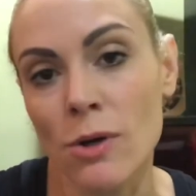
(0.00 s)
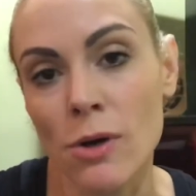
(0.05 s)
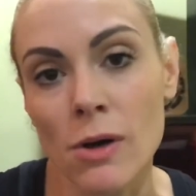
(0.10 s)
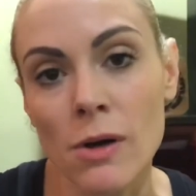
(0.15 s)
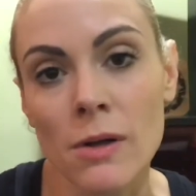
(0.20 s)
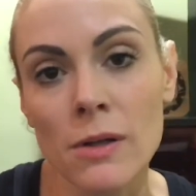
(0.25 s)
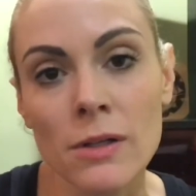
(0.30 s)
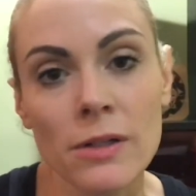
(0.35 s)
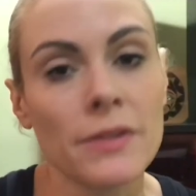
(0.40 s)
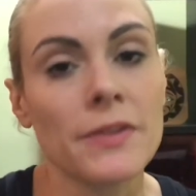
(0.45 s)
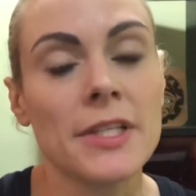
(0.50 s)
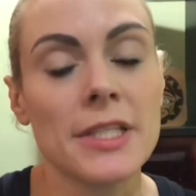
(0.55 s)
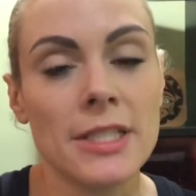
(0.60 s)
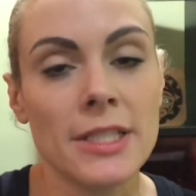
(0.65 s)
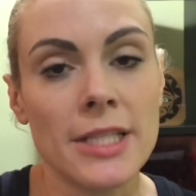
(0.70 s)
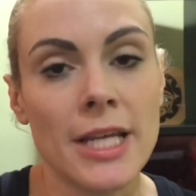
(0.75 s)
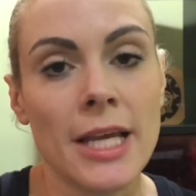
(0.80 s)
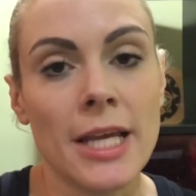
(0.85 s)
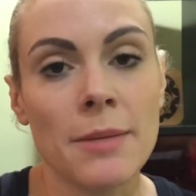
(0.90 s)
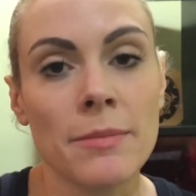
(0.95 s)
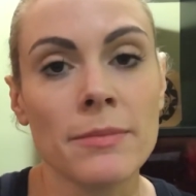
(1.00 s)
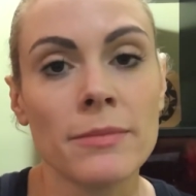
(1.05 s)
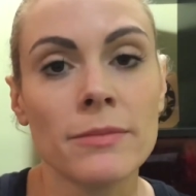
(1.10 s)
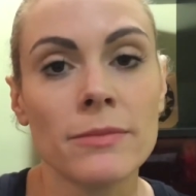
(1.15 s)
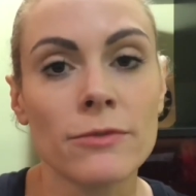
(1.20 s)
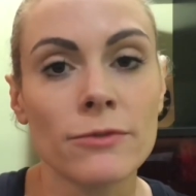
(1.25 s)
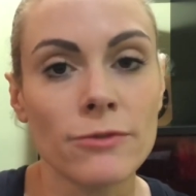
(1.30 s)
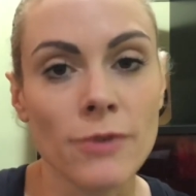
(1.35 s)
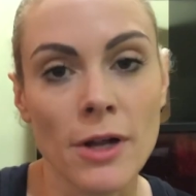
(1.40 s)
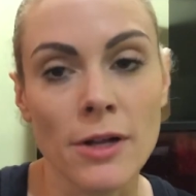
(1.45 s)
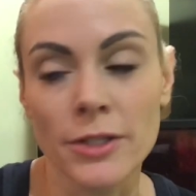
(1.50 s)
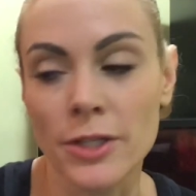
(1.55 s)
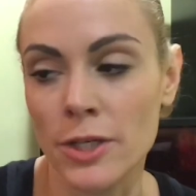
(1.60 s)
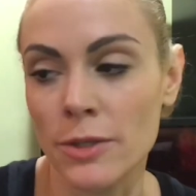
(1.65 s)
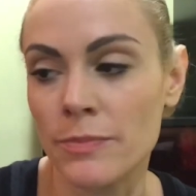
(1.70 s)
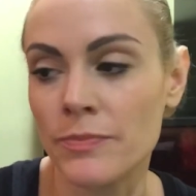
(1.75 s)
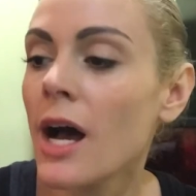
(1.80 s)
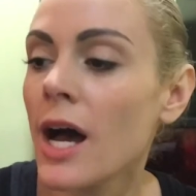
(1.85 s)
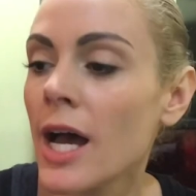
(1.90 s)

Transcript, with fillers: all the same volume.